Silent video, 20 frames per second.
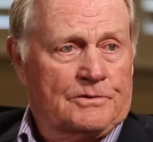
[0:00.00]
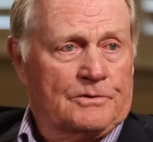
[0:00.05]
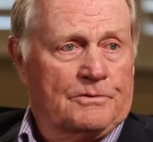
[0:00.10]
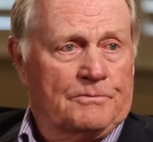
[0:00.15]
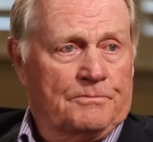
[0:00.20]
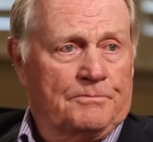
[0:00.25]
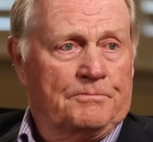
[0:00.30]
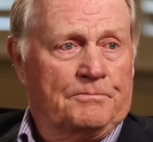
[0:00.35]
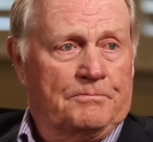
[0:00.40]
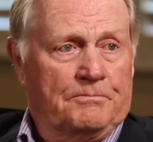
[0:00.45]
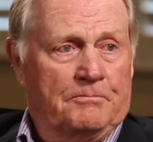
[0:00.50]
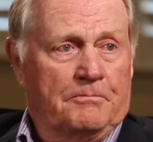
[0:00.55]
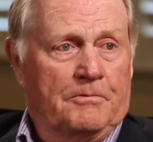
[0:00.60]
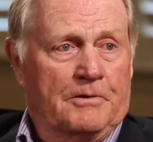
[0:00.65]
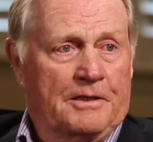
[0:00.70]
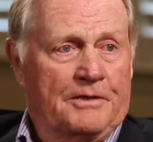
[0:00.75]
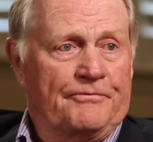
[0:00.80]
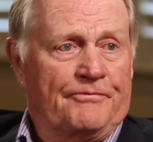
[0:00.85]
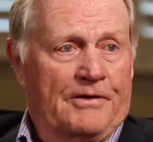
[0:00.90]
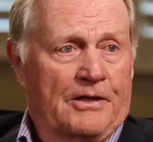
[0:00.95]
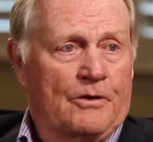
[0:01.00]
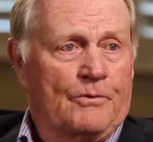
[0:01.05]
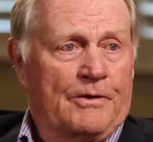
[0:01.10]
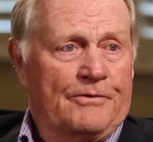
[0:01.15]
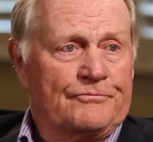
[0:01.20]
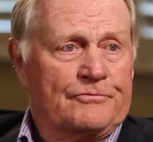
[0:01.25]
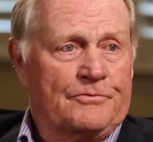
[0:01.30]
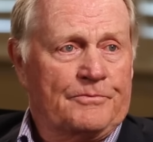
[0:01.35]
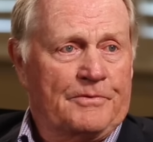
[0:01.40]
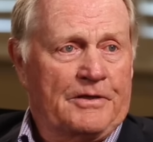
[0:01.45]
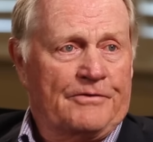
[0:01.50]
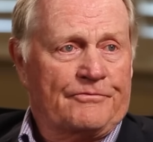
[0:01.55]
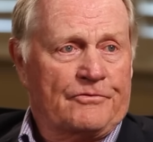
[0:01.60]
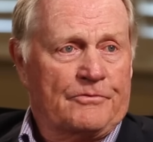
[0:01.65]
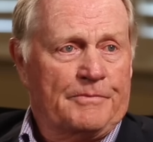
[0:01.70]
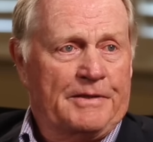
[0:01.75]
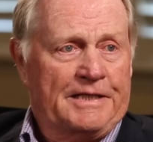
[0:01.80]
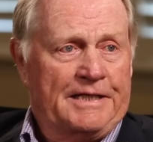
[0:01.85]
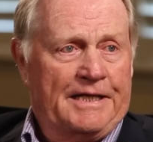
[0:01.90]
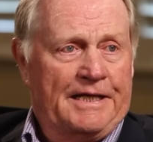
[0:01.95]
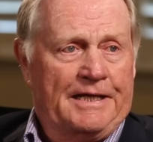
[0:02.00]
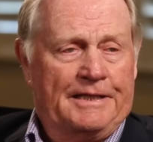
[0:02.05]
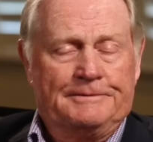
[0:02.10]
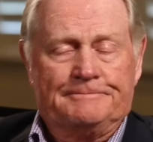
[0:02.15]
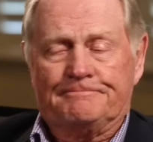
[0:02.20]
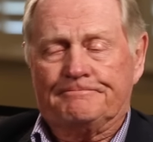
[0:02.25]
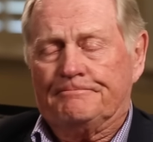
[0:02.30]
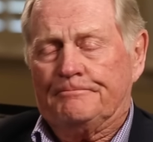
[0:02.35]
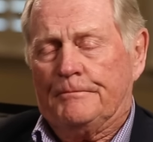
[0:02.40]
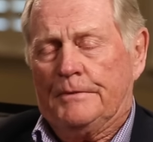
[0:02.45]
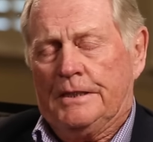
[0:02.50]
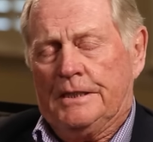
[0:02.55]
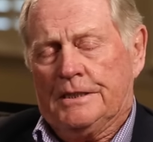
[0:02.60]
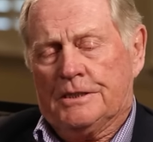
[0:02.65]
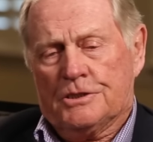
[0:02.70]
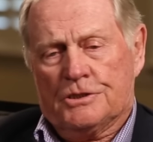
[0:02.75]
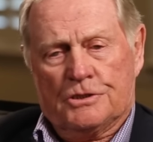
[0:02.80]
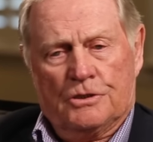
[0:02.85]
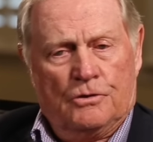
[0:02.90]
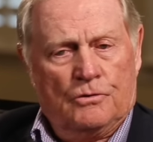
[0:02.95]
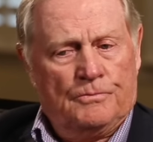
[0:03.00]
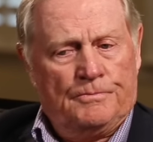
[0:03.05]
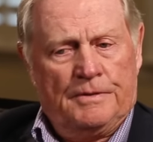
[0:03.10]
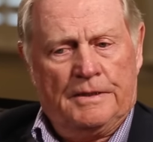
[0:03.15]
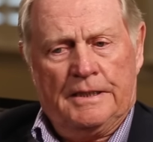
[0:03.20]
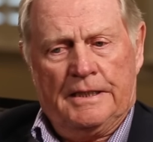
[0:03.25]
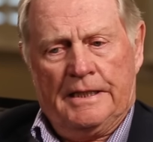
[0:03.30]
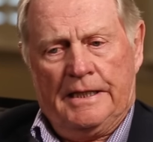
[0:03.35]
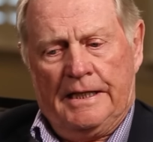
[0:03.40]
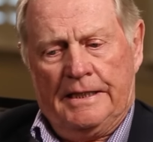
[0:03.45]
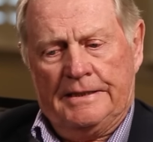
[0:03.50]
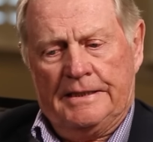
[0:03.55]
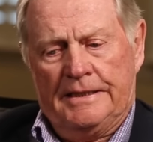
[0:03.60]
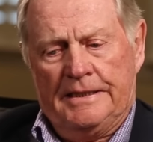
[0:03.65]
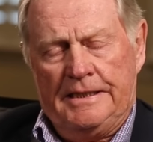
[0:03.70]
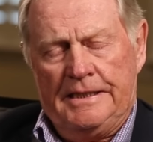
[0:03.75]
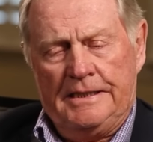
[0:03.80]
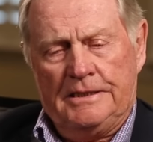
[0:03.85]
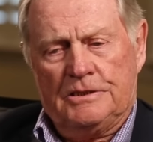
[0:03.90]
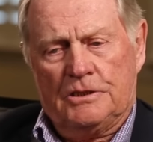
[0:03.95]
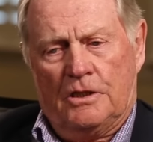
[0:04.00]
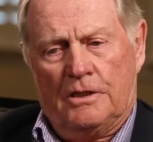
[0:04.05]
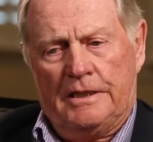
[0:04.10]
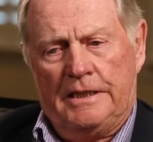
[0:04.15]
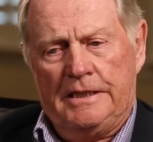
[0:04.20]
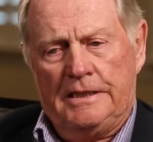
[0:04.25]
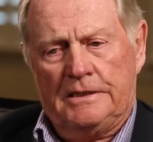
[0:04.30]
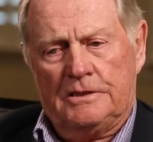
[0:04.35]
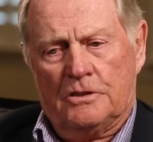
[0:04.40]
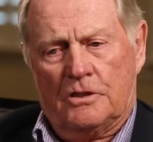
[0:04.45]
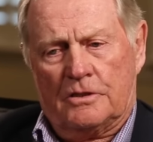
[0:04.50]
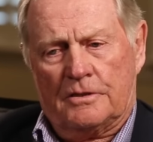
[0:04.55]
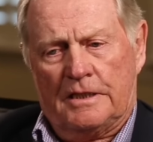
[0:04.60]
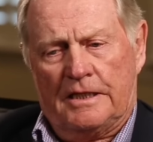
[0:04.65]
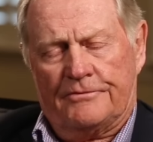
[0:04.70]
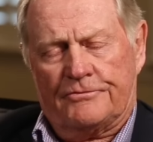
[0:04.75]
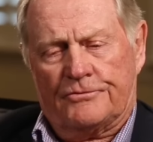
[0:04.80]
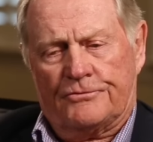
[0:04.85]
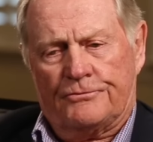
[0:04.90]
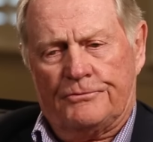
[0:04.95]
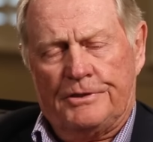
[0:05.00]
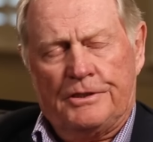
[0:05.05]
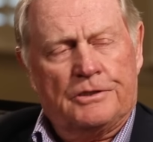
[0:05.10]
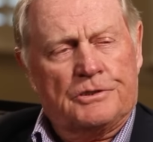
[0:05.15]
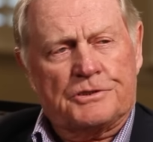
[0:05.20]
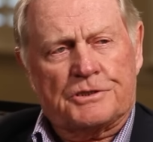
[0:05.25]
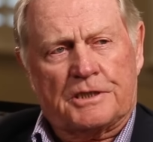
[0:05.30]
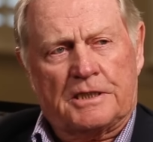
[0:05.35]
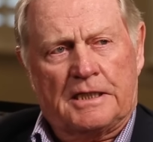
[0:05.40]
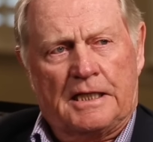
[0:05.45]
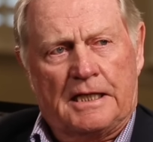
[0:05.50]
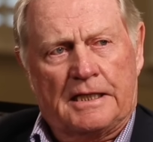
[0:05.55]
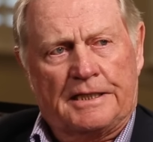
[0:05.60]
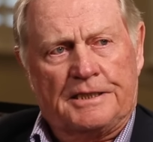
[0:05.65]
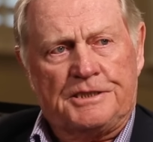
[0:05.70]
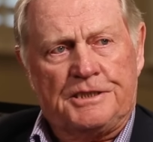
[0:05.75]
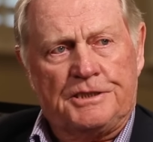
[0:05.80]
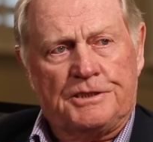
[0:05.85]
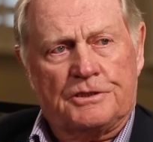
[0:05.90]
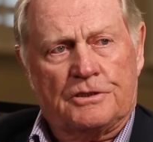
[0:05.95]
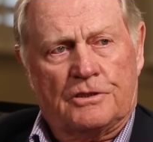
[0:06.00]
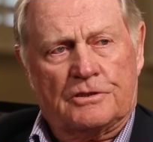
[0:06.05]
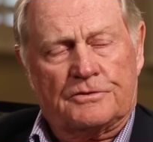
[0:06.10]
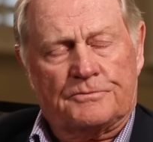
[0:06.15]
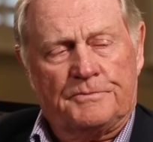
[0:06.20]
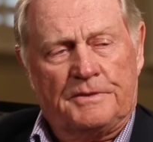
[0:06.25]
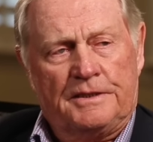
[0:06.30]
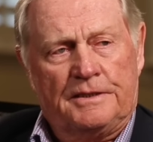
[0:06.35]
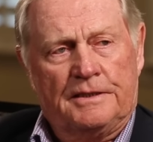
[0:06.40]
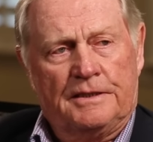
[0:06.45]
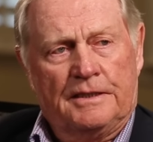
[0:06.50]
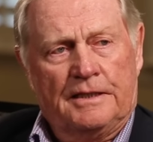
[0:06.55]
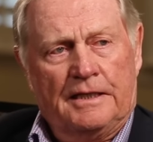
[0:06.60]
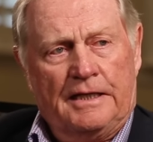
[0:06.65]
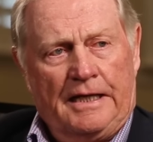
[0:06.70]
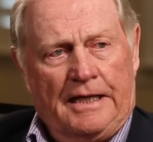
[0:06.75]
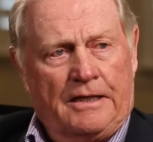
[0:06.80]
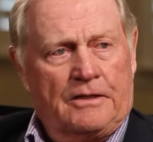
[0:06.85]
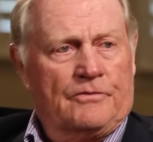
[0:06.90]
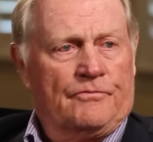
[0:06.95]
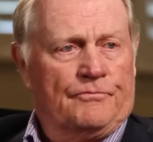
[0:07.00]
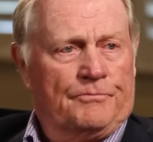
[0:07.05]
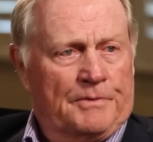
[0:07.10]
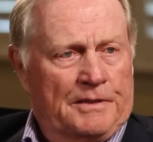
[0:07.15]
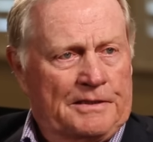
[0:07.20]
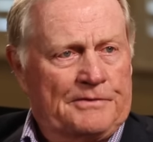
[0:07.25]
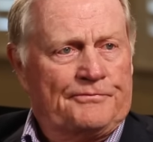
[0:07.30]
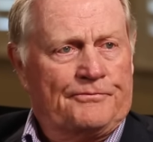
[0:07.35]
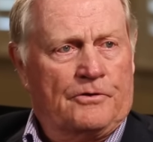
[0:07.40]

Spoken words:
sort of wanted to follow after my dad. So, and then he talked, after 3 years of college, he talked me out of being a